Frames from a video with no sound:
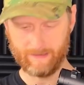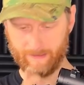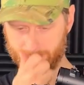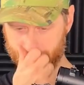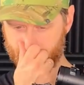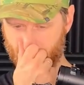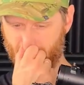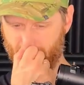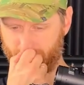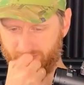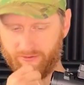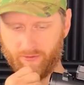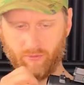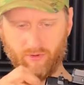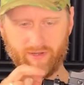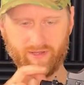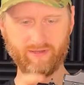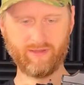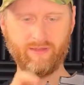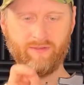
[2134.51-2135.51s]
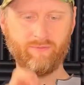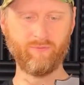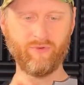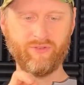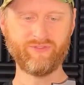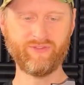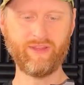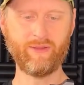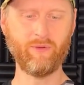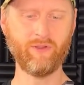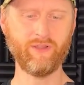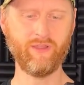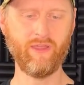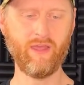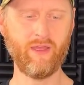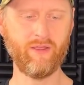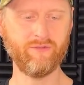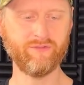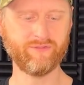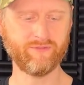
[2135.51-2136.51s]
So if you want to see one of
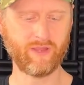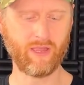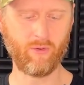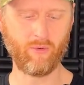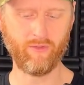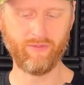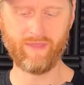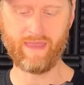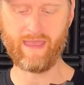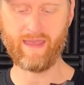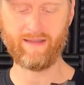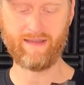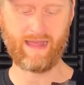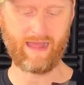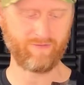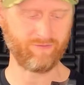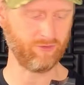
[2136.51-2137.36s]
those, go on there and have a